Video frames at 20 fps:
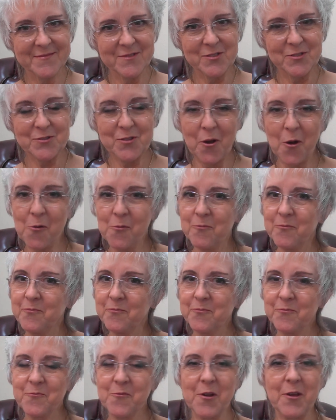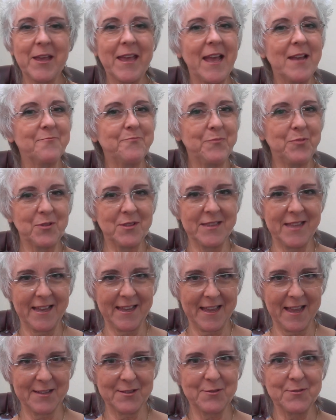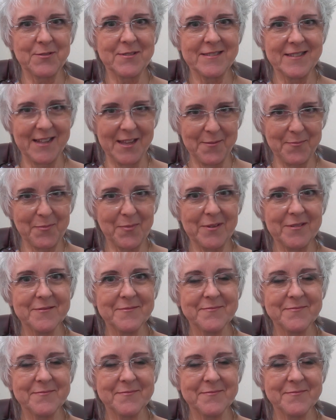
So we can put the cat to sleep.